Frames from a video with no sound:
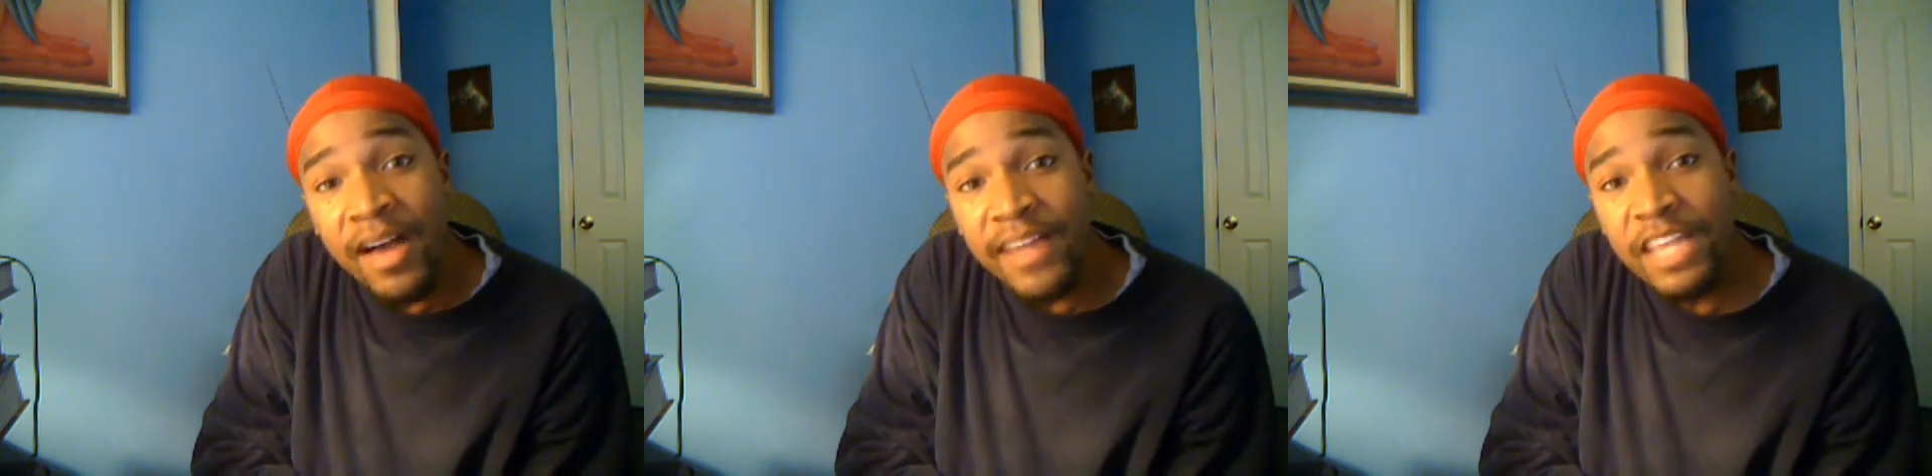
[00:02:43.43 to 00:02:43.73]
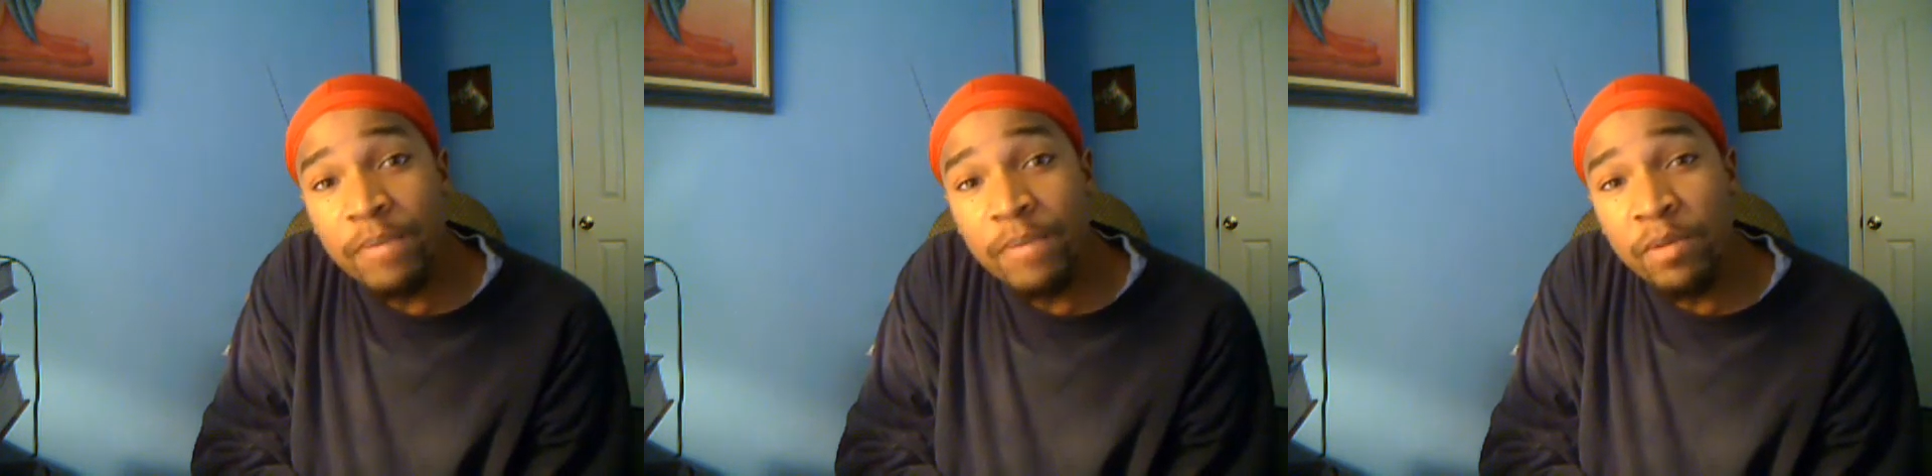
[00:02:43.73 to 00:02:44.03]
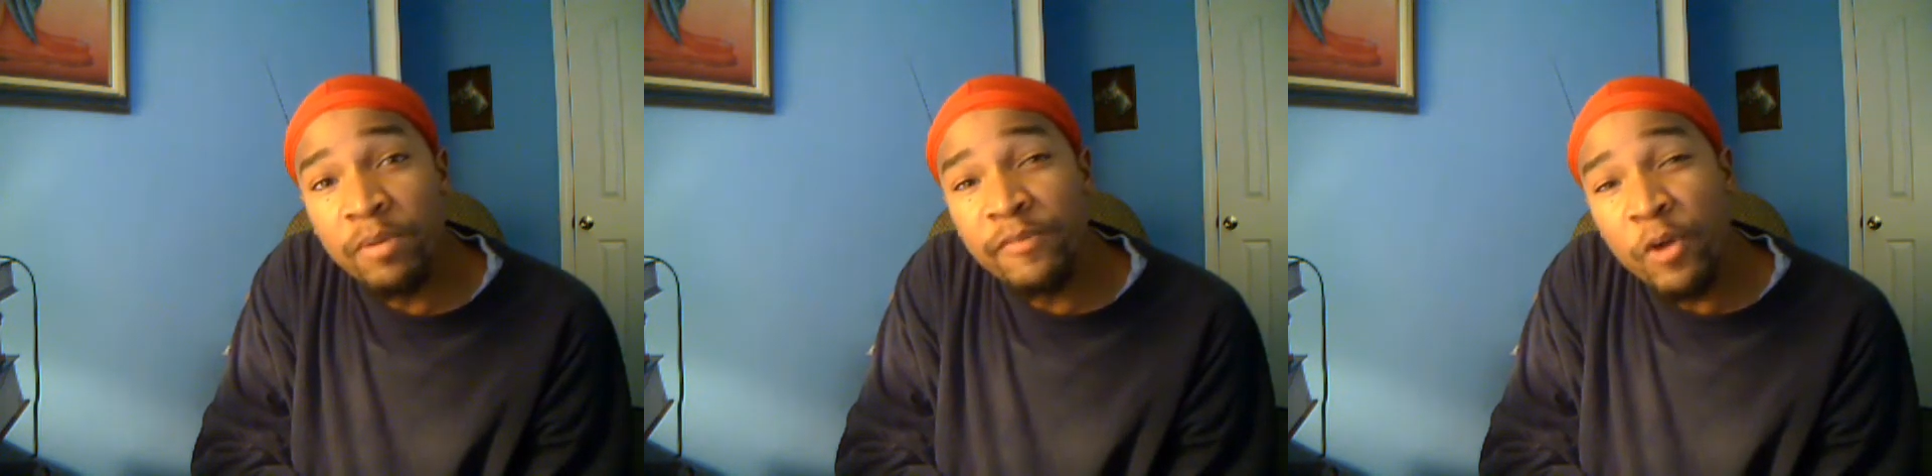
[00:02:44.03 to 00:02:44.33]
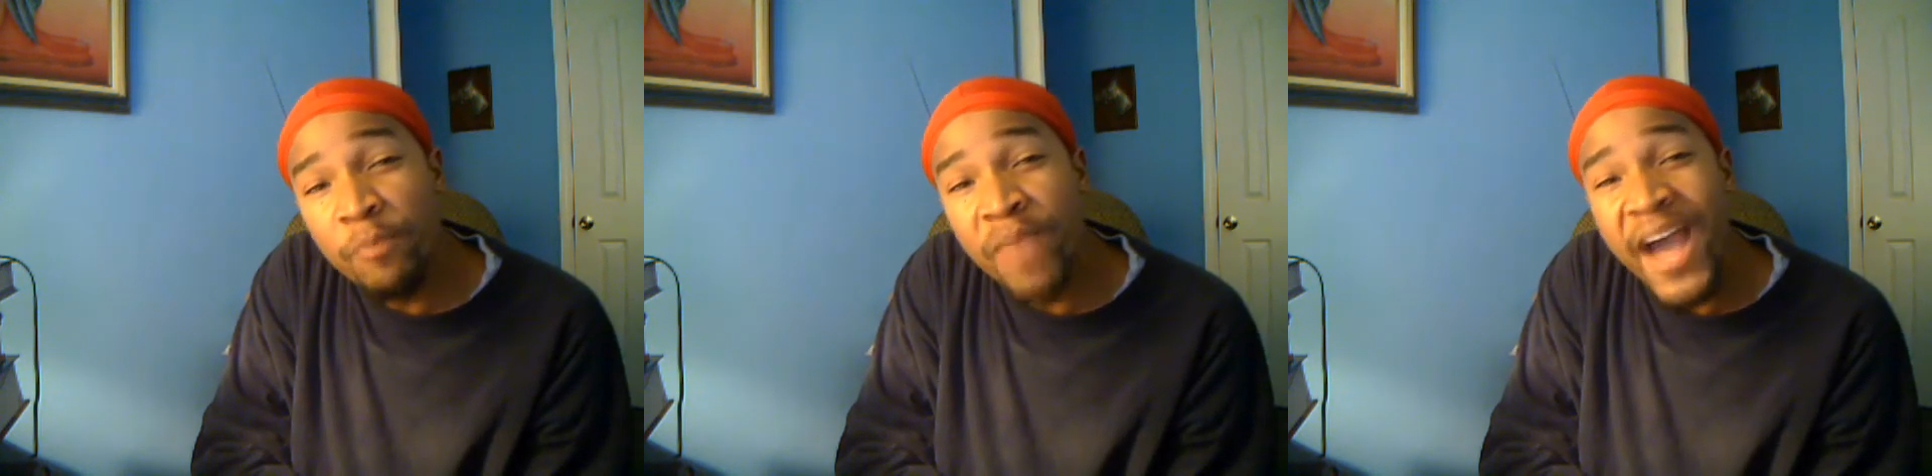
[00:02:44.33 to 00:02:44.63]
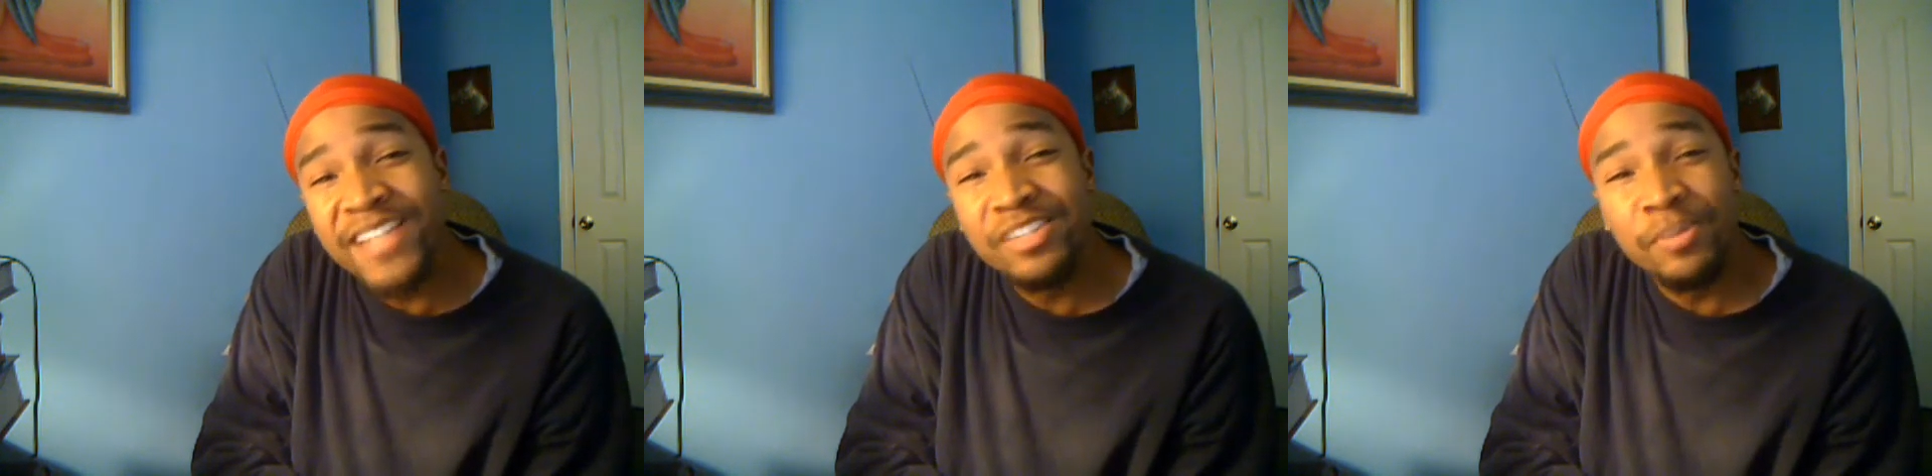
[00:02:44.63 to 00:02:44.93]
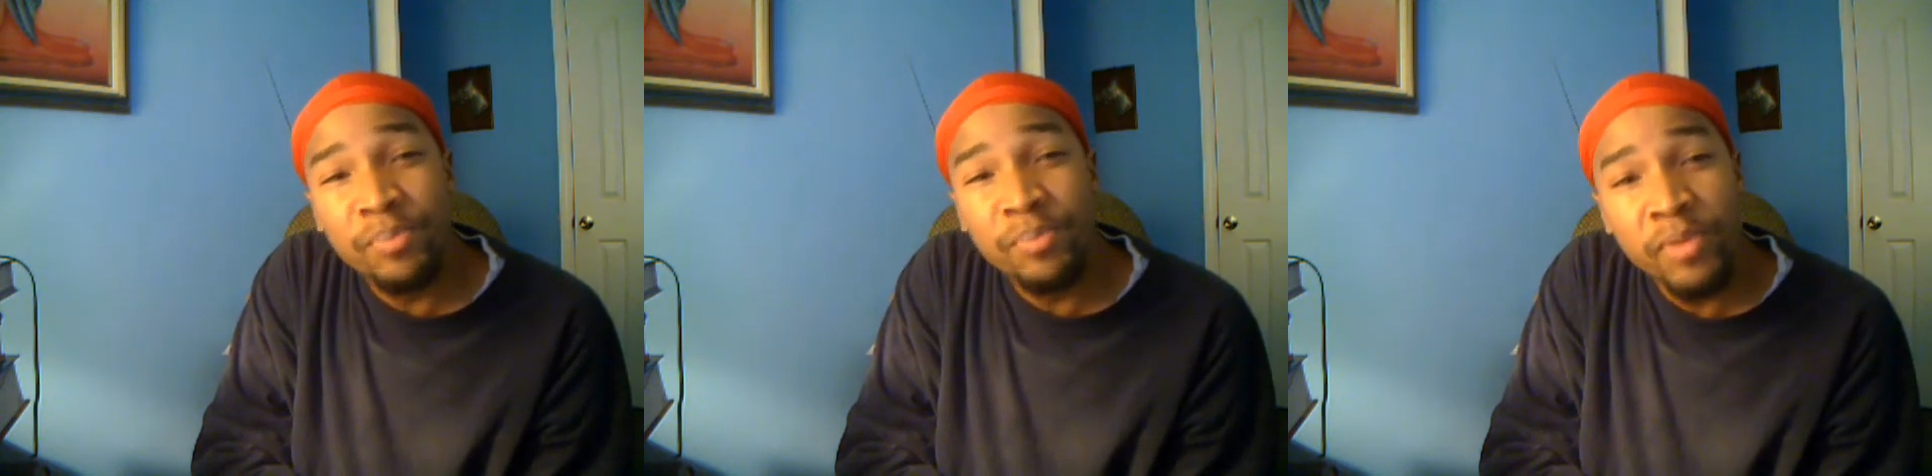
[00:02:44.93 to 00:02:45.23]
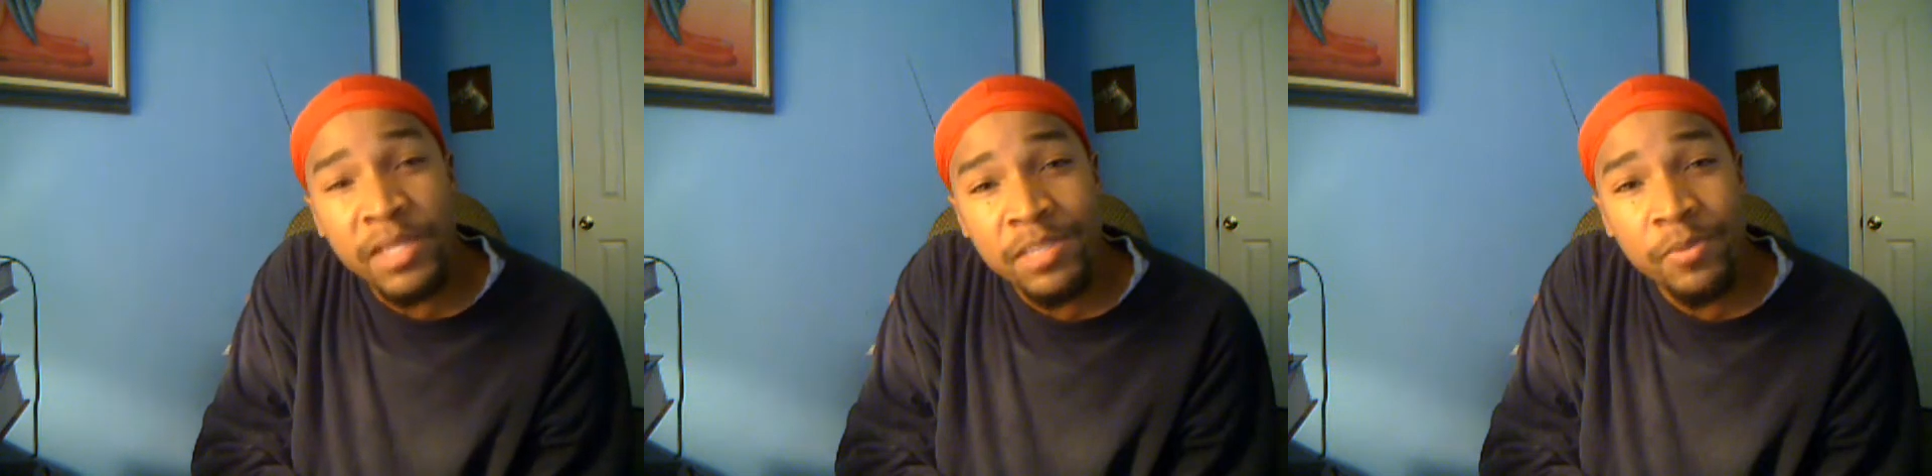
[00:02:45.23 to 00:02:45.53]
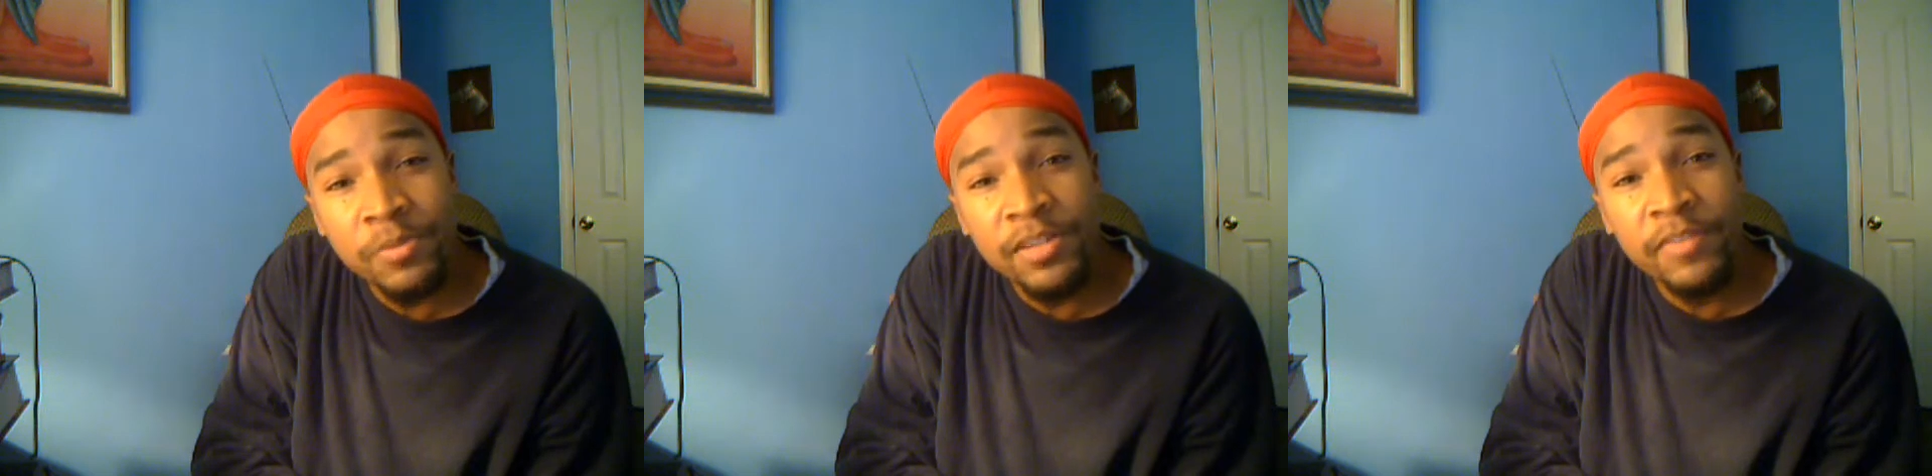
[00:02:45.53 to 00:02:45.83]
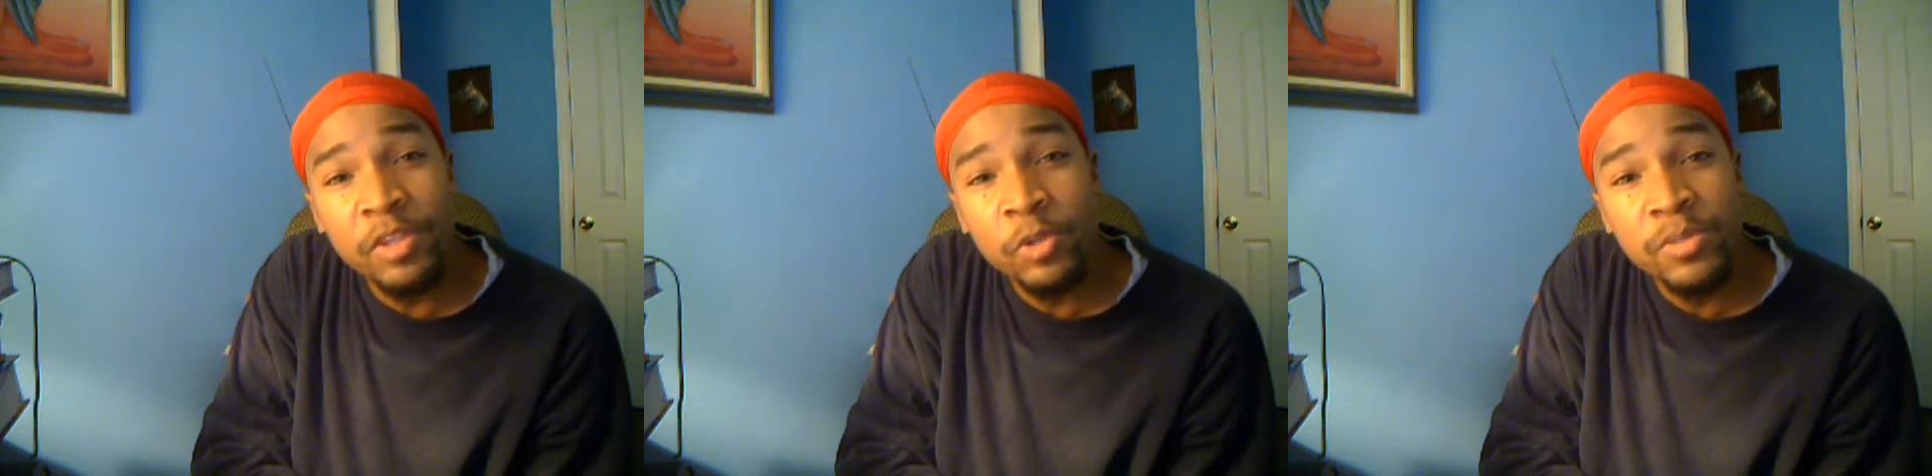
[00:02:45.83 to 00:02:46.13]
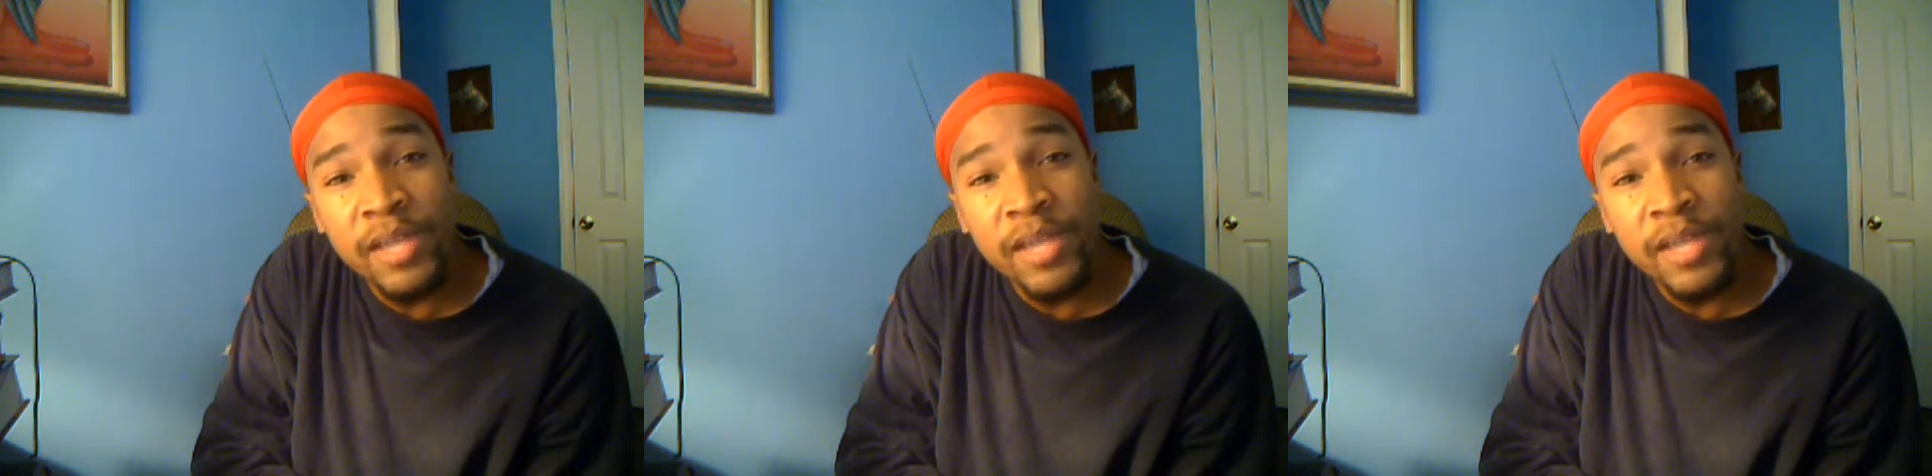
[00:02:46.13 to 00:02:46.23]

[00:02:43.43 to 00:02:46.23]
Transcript: and that we revert back to the principles of the New